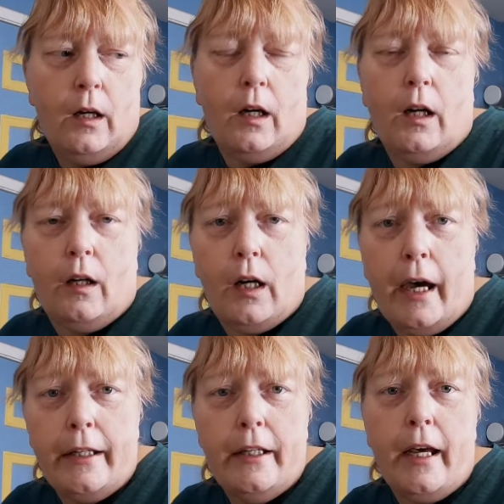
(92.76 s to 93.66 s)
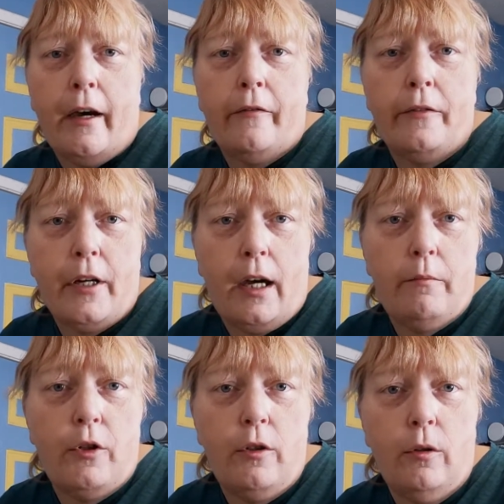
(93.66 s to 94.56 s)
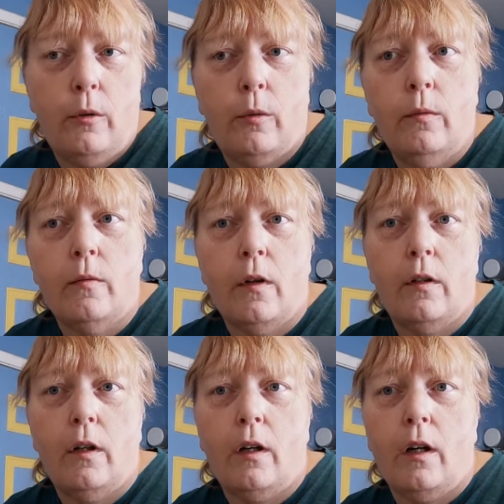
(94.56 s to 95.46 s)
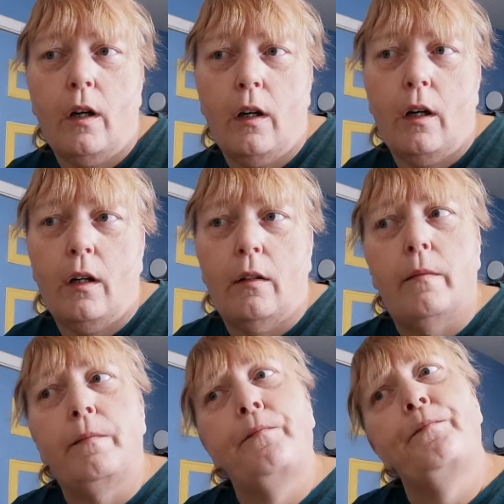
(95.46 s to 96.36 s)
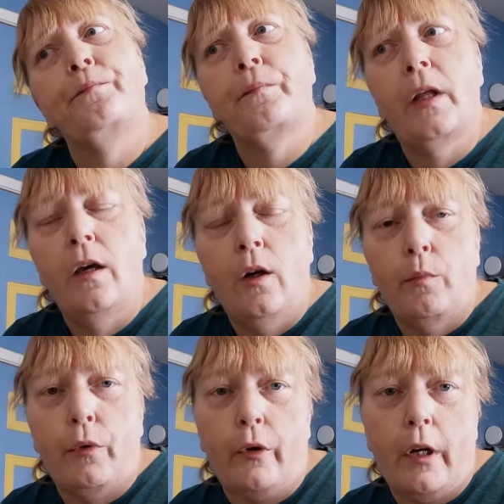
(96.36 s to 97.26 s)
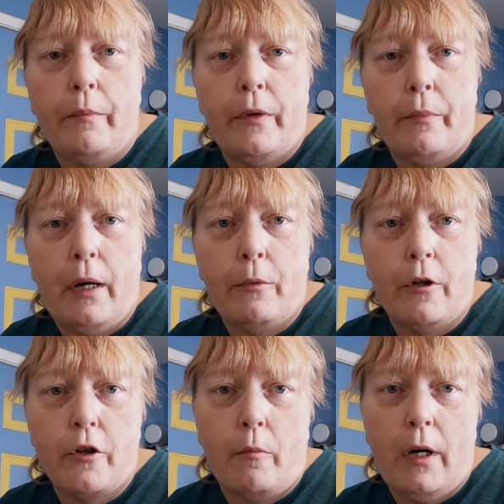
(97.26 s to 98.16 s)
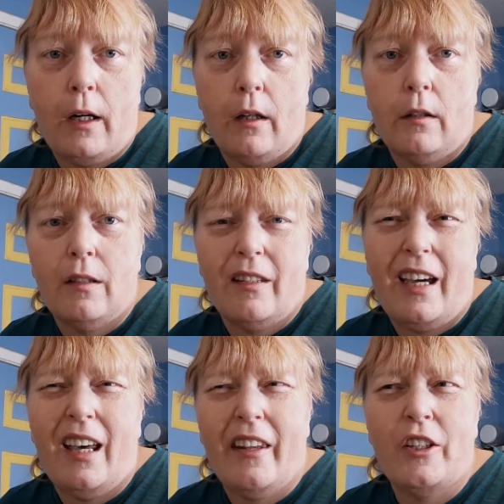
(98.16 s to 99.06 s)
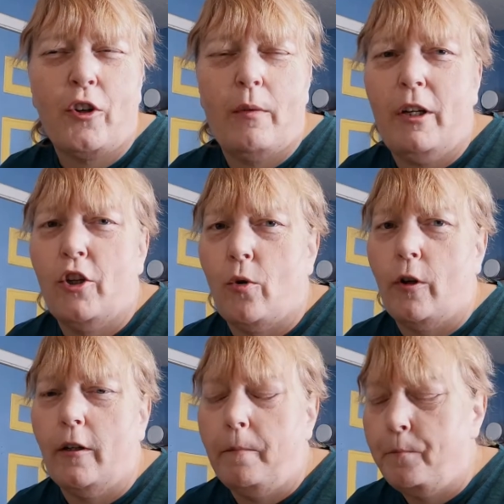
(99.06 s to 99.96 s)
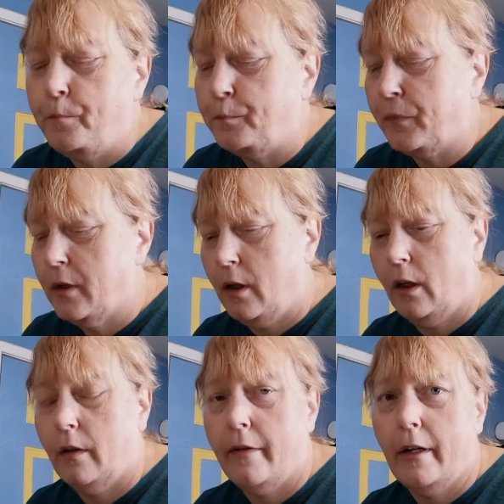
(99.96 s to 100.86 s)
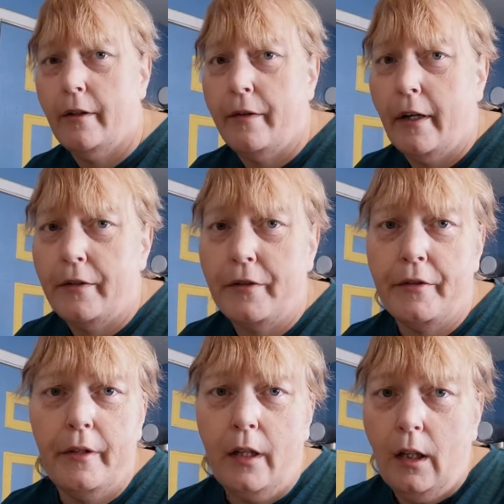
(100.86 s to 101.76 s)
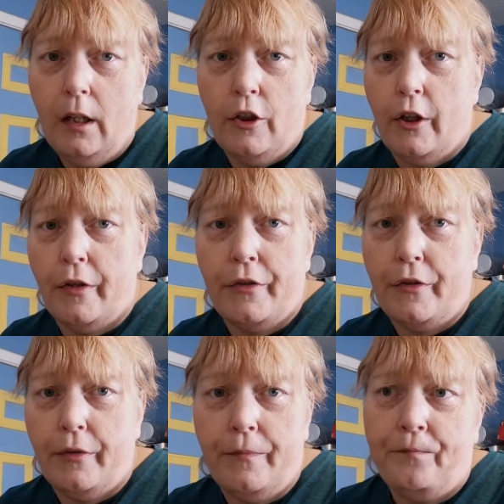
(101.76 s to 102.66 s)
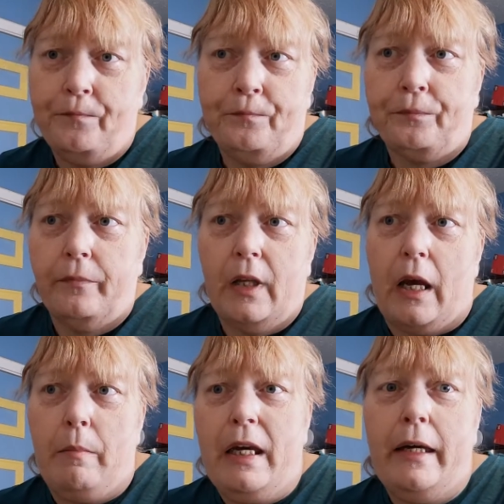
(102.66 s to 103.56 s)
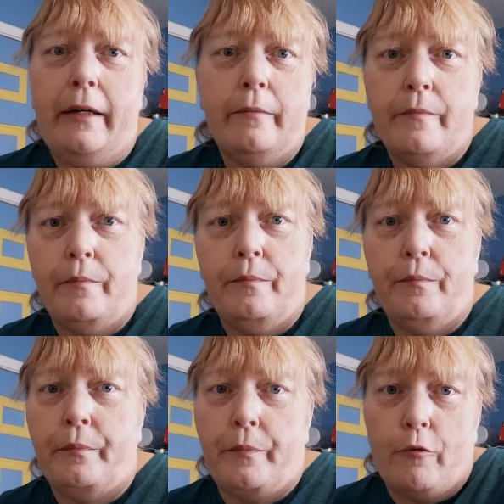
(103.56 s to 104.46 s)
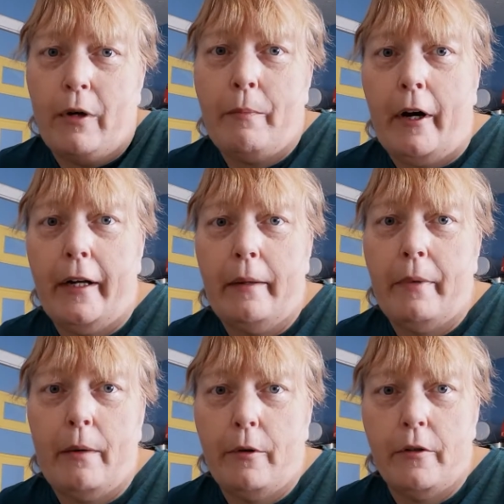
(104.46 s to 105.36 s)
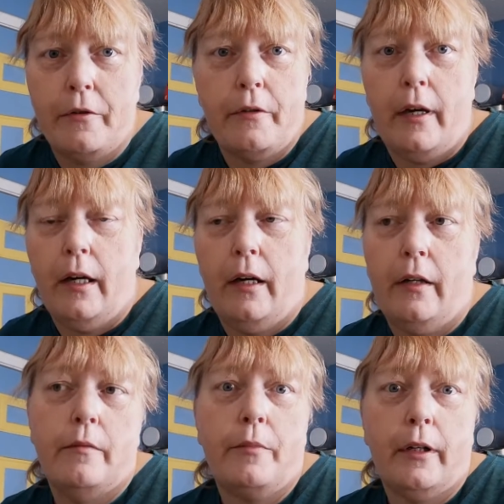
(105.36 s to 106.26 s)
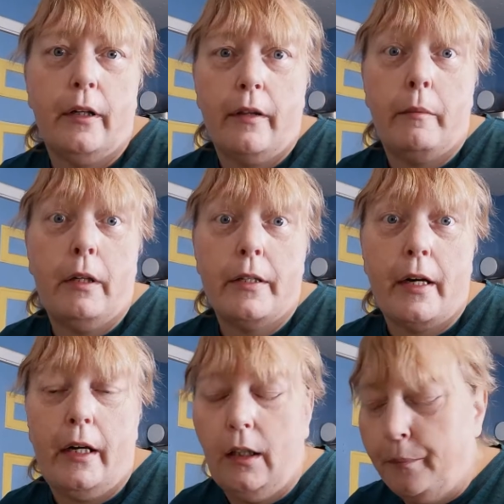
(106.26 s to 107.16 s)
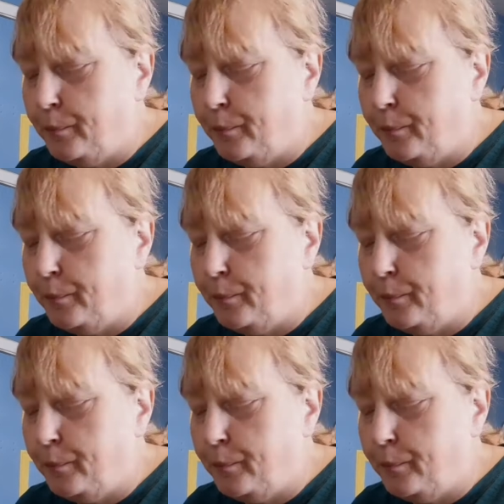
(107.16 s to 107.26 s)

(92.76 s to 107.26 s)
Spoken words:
I did have time to pull up the peppers. I'll make that's going to be a short. That's just me repotting peppers and bringing them inside,